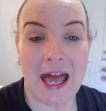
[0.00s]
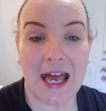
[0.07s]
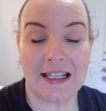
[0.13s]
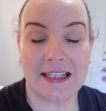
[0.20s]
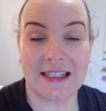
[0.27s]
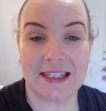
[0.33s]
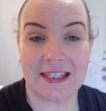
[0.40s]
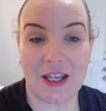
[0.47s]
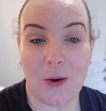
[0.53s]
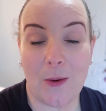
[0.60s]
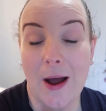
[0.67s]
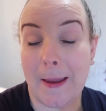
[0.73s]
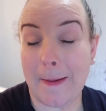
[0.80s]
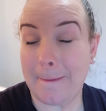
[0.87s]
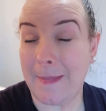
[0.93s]
And so
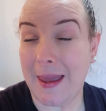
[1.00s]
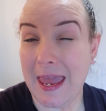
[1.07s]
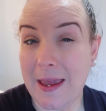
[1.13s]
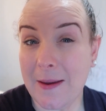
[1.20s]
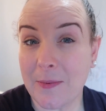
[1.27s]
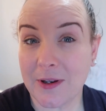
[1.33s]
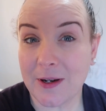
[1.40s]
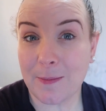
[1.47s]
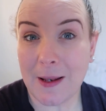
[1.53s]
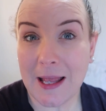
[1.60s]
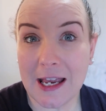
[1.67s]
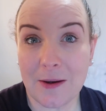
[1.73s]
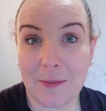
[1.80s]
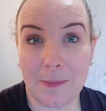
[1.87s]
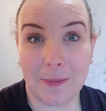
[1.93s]
I may put a
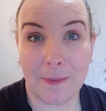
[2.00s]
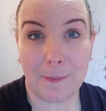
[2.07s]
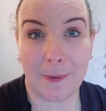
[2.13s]
blackout